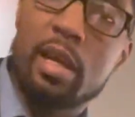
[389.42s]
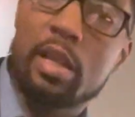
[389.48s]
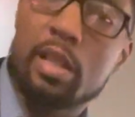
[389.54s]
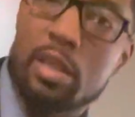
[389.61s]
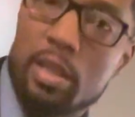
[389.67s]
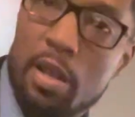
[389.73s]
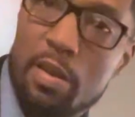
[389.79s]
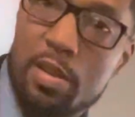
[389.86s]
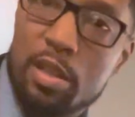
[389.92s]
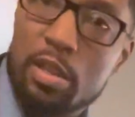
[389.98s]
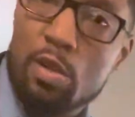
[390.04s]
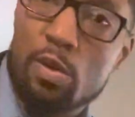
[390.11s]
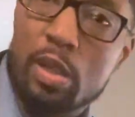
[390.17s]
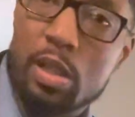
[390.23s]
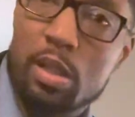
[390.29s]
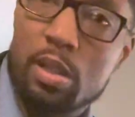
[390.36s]
get another
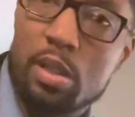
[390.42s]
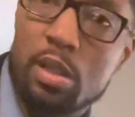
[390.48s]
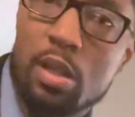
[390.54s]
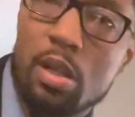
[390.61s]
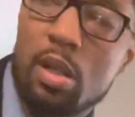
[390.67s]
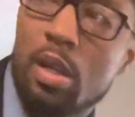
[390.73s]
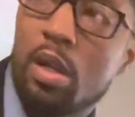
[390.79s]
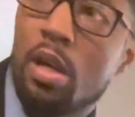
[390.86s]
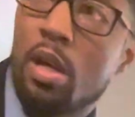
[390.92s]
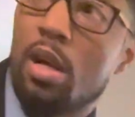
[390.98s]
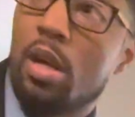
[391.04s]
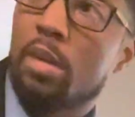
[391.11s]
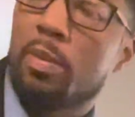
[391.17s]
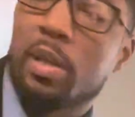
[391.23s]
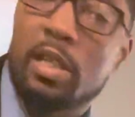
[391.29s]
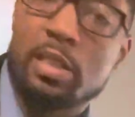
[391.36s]
unit,
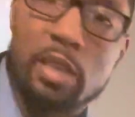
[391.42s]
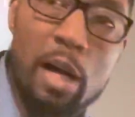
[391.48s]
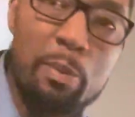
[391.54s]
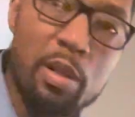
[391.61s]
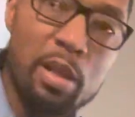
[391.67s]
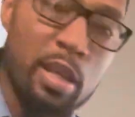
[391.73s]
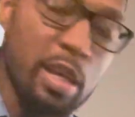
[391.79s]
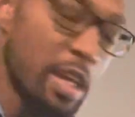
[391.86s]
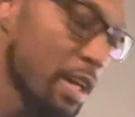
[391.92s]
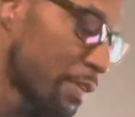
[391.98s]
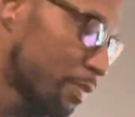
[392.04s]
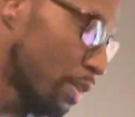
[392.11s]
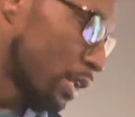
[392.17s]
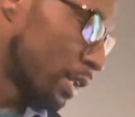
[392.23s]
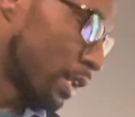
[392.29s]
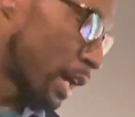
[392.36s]
because I
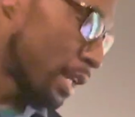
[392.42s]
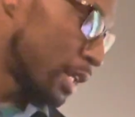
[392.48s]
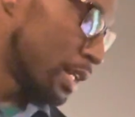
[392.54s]
believe a lot of